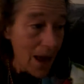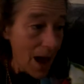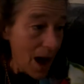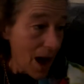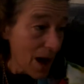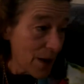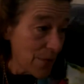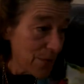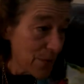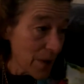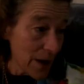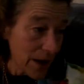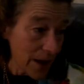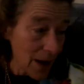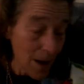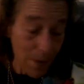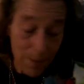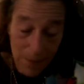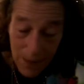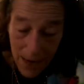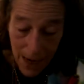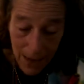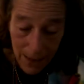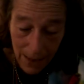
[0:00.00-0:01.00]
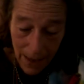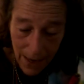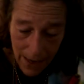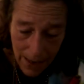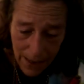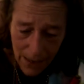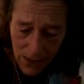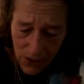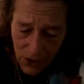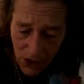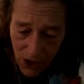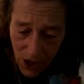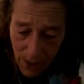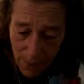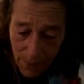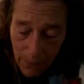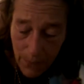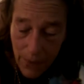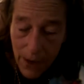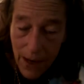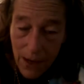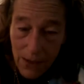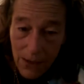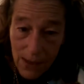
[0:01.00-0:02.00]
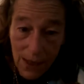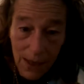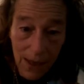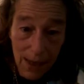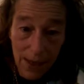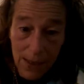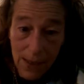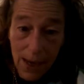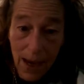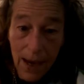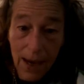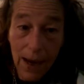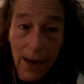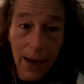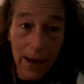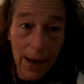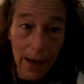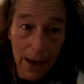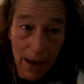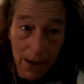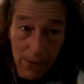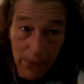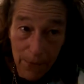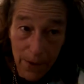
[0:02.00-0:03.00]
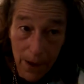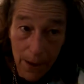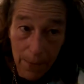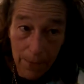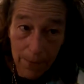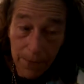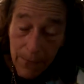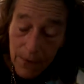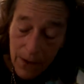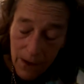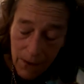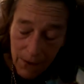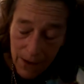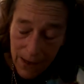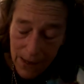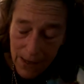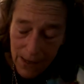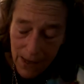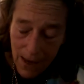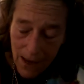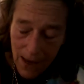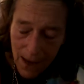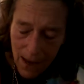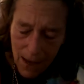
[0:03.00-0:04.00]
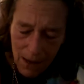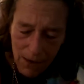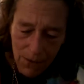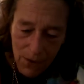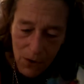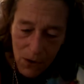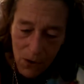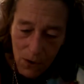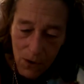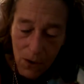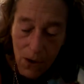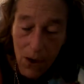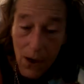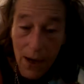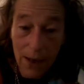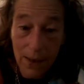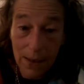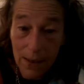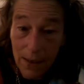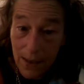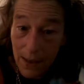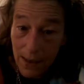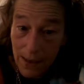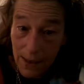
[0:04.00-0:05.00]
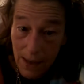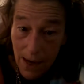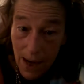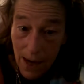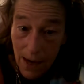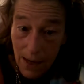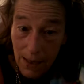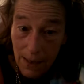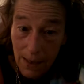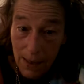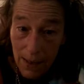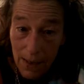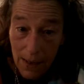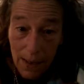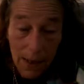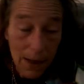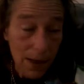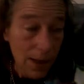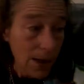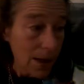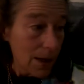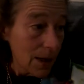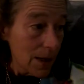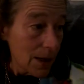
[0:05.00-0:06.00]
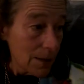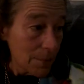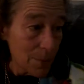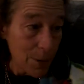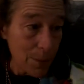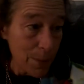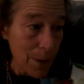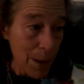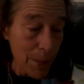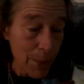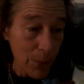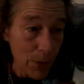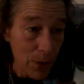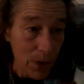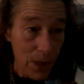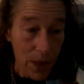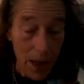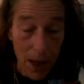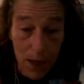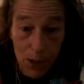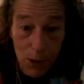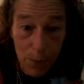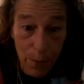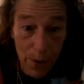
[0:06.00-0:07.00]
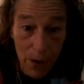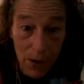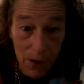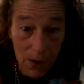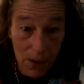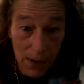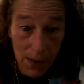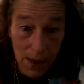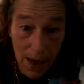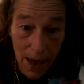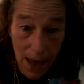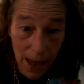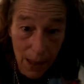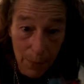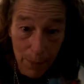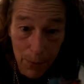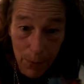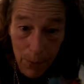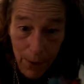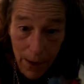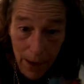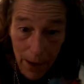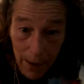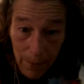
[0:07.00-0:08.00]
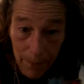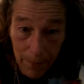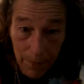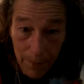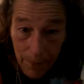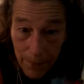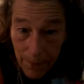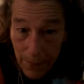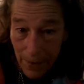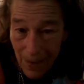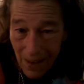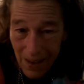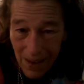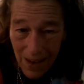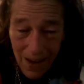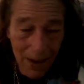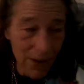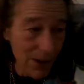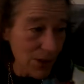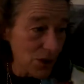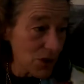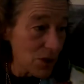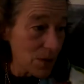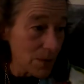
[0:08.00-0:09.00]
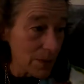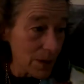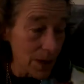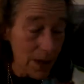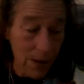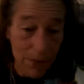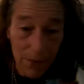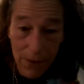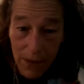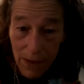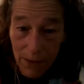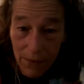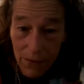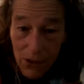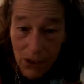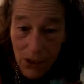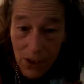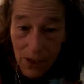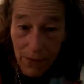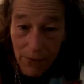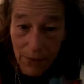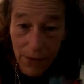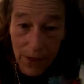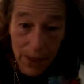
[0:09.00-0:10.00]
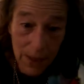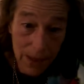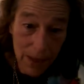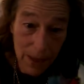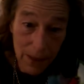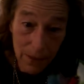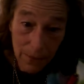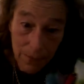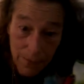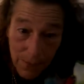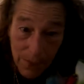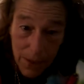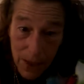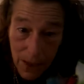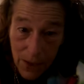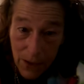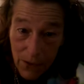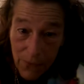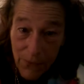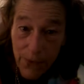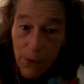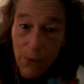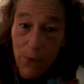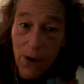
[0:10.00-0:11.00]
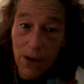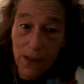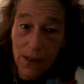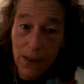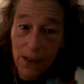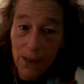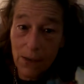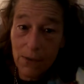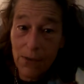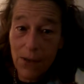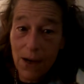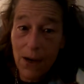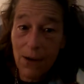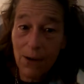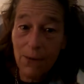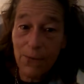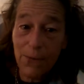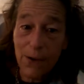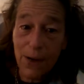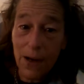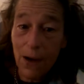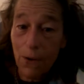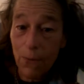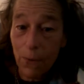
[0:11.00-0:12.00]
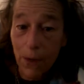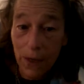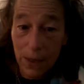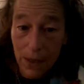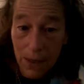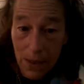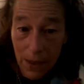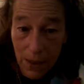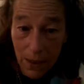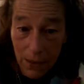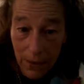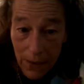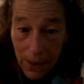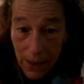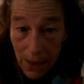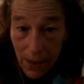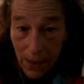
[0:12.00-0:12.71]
I think I'm done, ladies and gentlemen. What else can I say? I have, I like to say a hell of a whole lot, a ton. But people would clutch pearls and gallop away. You know, I shouldn't really even give a shit if you do. Do if you want to, don't if you don't want to.